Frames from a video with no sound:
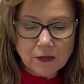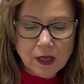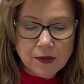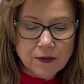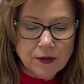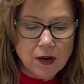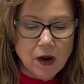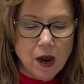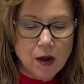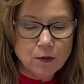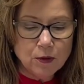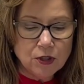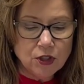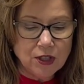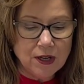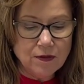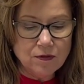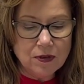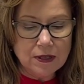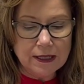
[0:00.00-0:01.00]
that I would
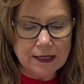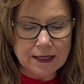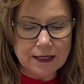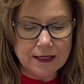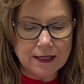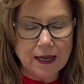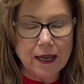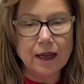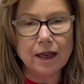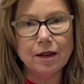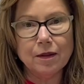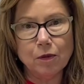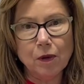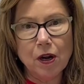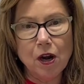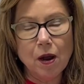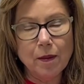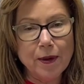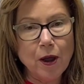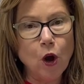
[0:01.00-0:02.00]
generally see when
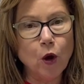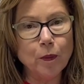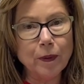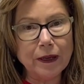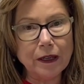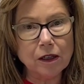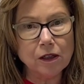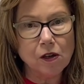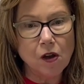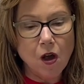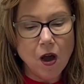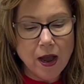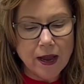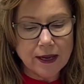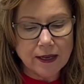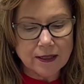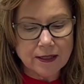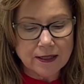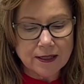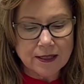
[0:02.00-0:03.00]
I'm helping
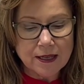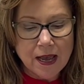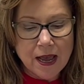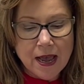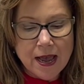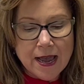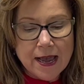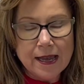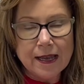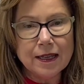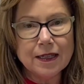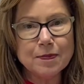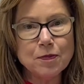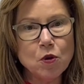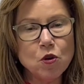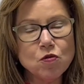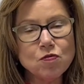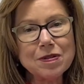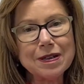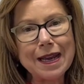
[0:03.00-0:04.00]
clients is
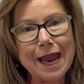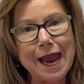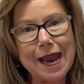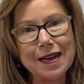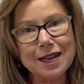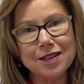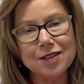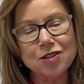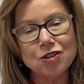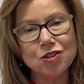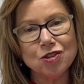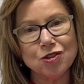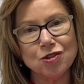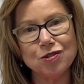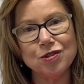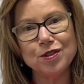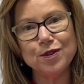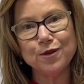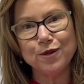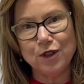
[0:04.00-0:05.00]
more related to
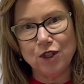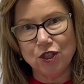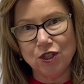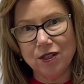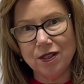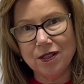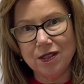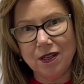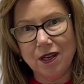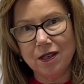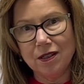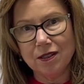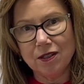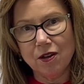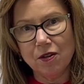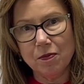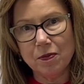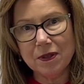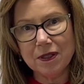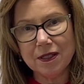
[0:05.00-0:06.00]
deficiency.
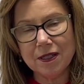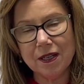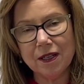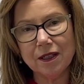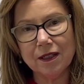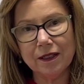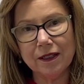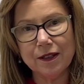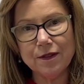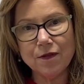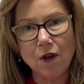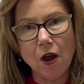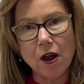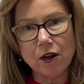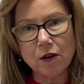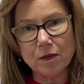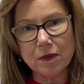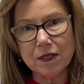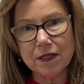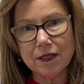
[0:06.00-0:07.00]
So particularly
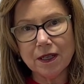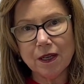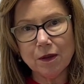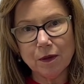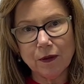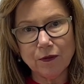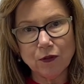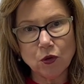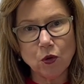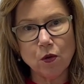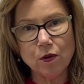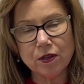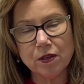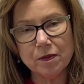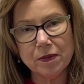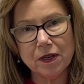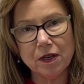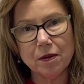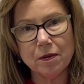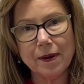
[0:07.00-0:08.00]
vitamin D, we've talked a
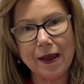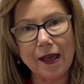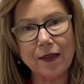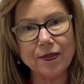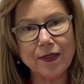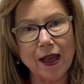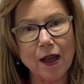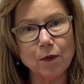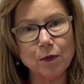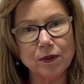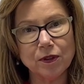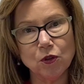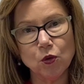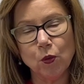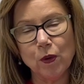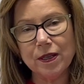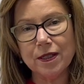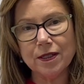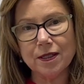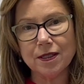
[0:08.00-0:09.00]
bit about that with the
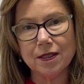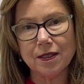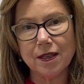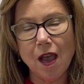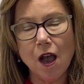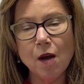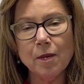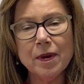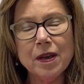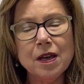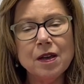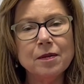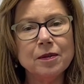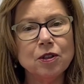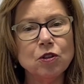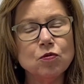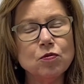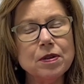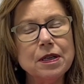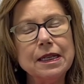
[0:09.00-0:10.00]
winter scalp.
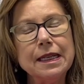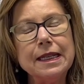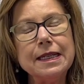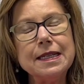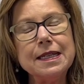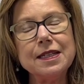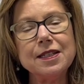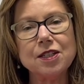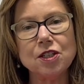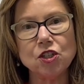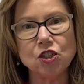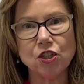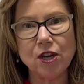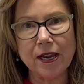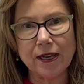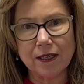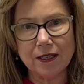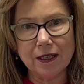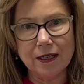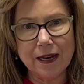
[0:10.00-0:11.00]
You really need to
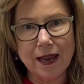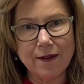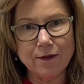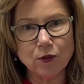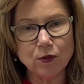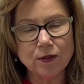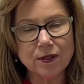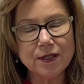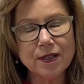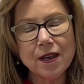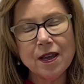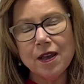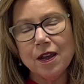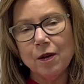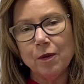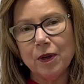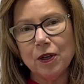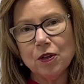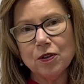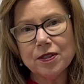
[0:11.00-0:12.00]
check your levels.
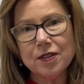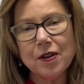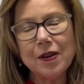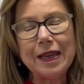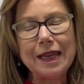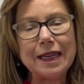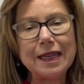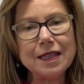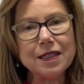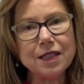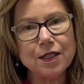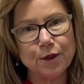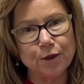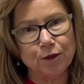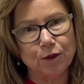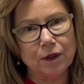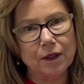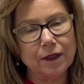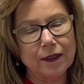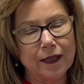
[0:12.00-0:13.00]
We also eat
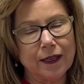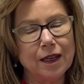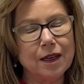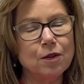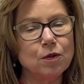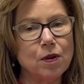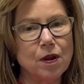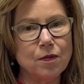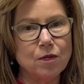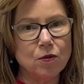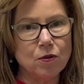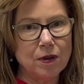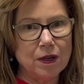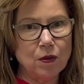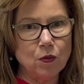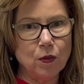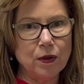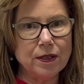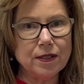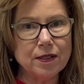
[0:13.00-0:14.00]
differently when we're
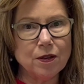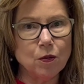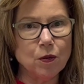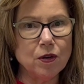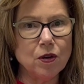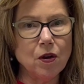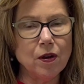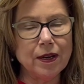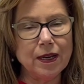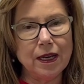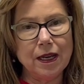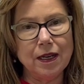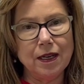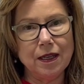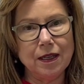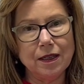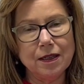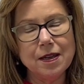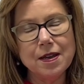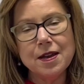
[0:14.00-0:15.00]
in winter. We're not
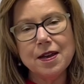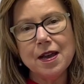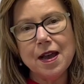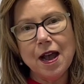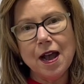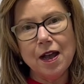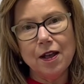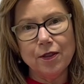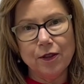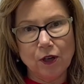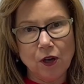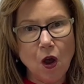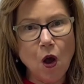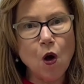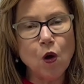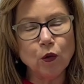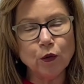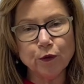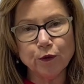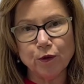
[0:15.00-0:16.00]
eating the
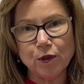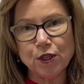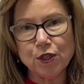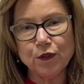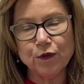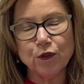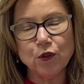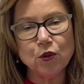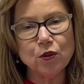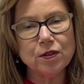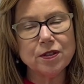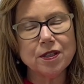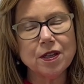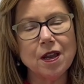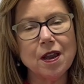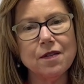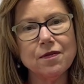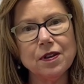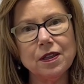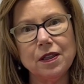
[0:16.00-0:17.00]
cold, fresh food. So
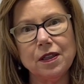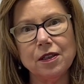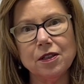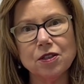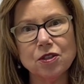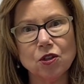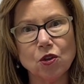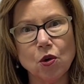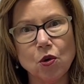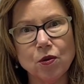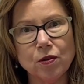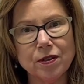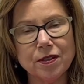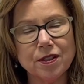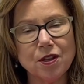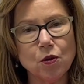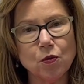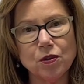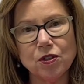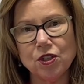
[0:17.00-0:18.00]
everything's cooked.
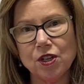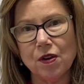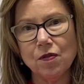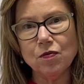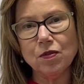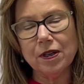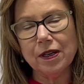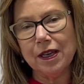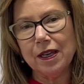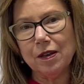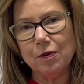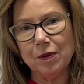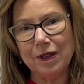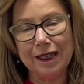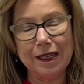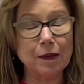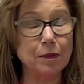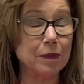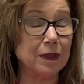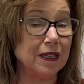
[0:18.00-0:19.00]
So we
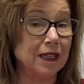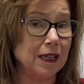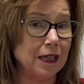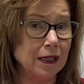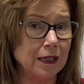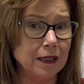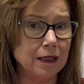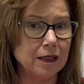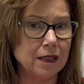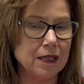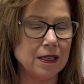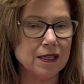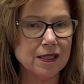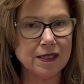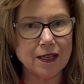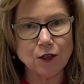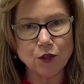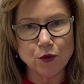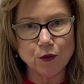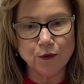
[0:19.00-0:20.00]
can be killing the
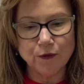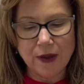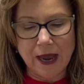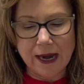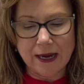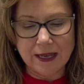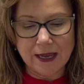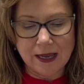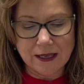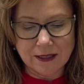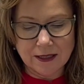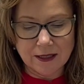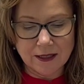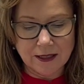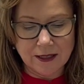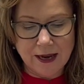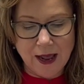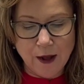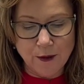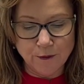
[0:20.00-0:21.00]
essential fatty acids
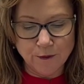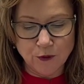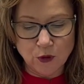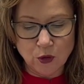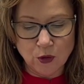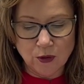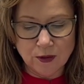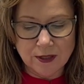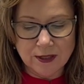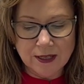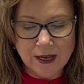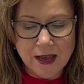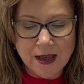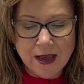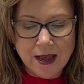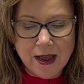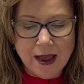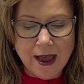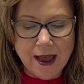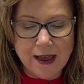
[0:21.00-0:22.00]
in our foods.
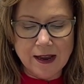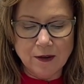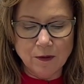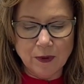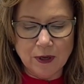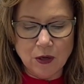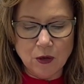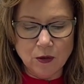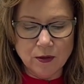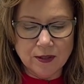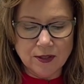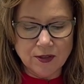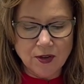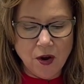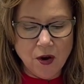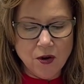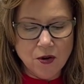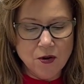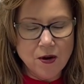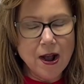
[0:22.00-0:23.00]
And we
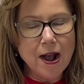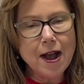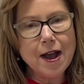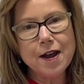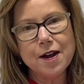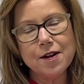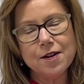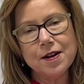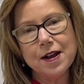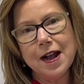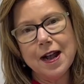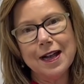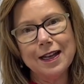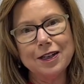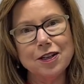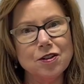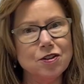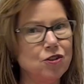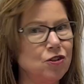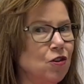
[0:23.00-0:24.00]
also
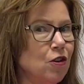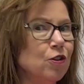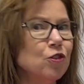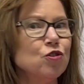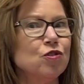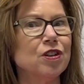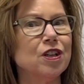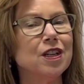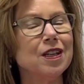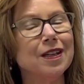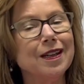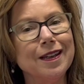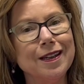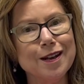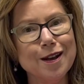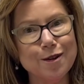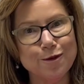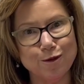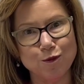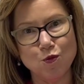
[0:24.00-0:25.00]
are not drinking
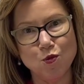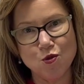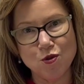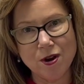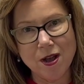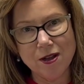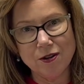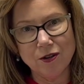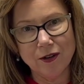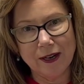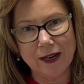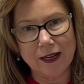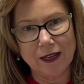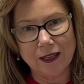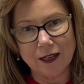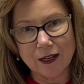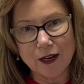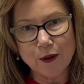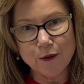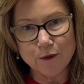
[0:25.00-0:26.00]
enough water, not getting
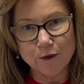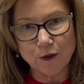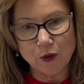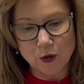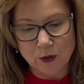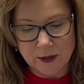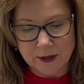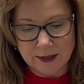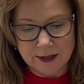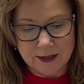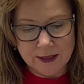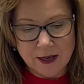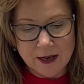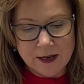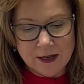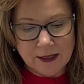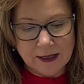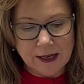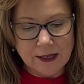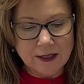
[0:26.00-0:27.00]
enough fluids.
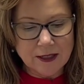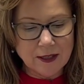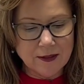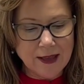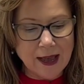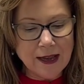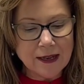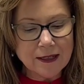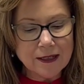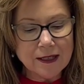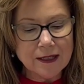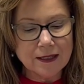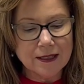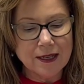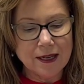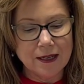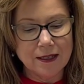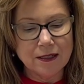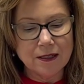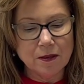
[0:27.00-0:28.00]
Okay, so that can
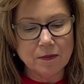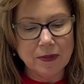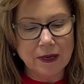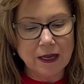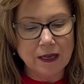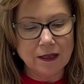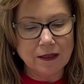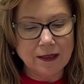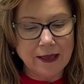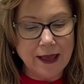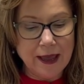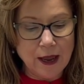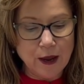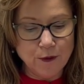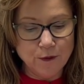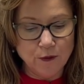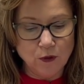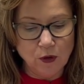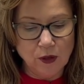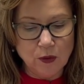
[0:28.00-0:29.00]
tend to be the hair
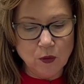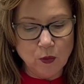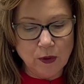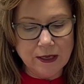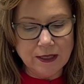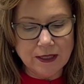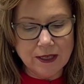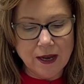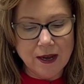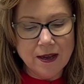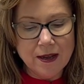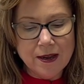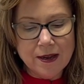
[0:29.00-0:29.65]
fall in winter.